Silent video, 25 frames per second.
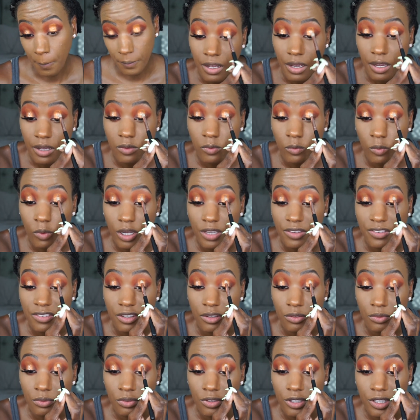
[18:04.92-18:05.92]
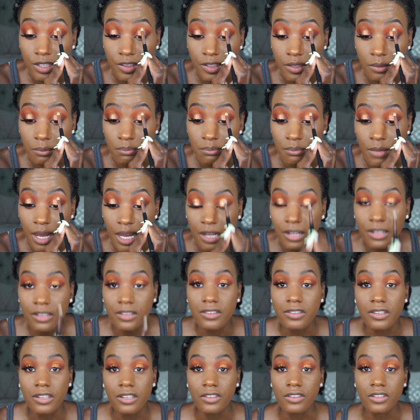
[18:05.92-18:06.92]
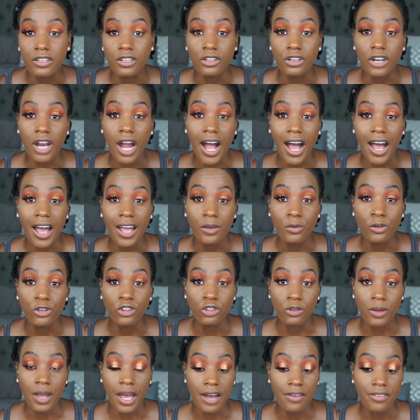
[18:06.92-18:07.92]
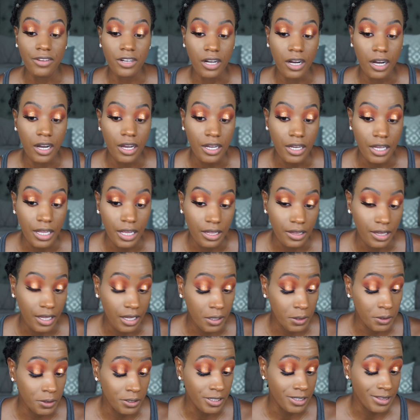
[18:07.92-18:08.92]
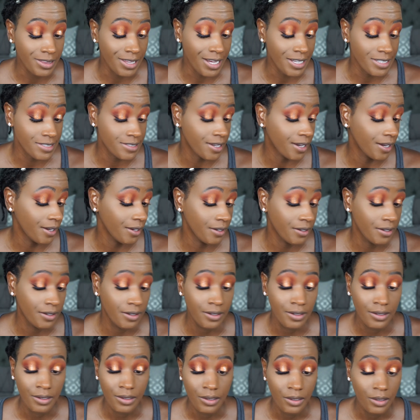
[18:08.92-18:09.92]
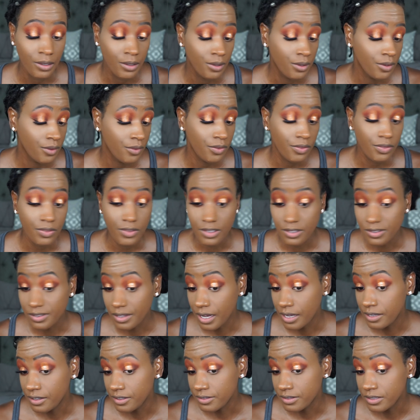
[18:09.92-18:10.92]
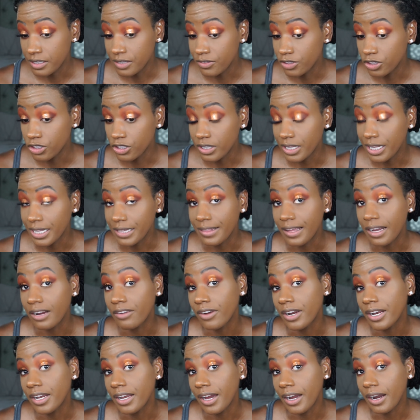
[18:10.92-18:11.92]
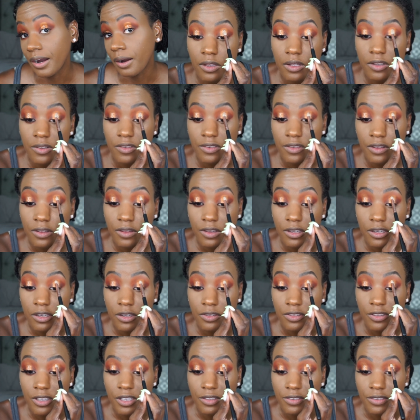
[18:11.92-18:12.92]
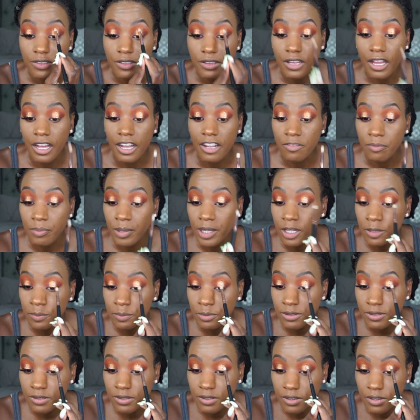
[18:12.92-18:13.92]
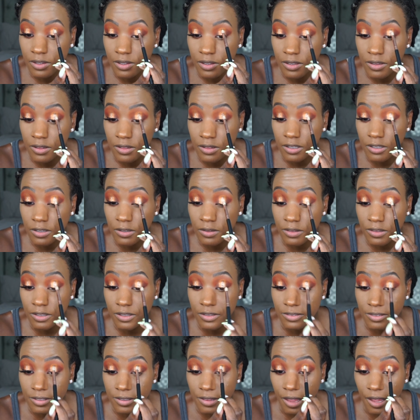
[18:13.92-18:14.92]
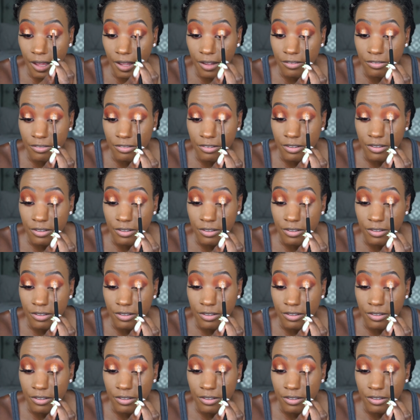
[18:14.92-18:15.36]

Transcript: And once it really melts into your eye, once you have it on, it, like, look at that side. This side doesn't even look like that right now. It's the little things in life, peeps. Little things in life.